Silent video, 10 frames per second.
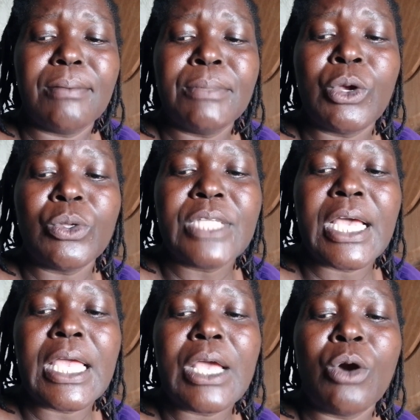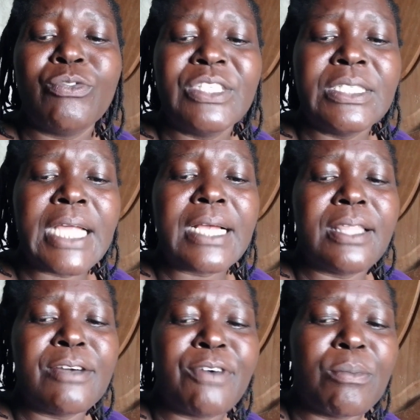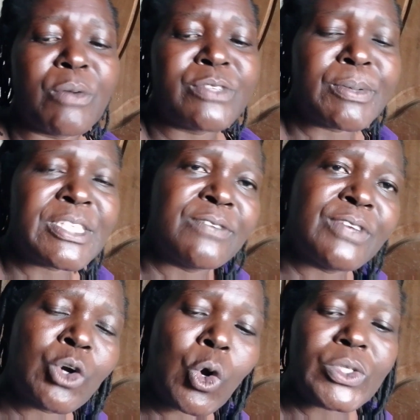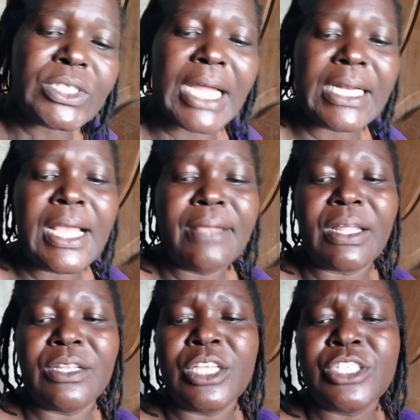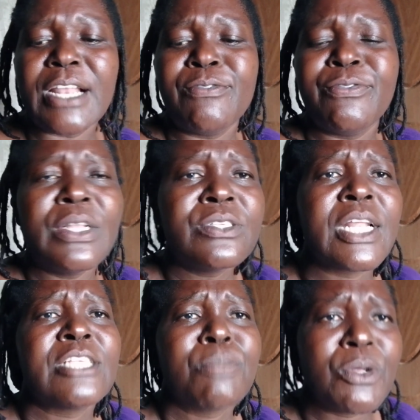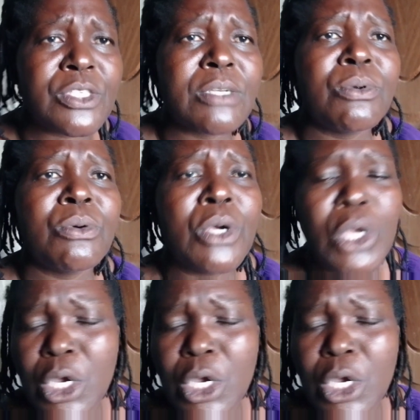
because they often take the form of specific concern that the child feels responsible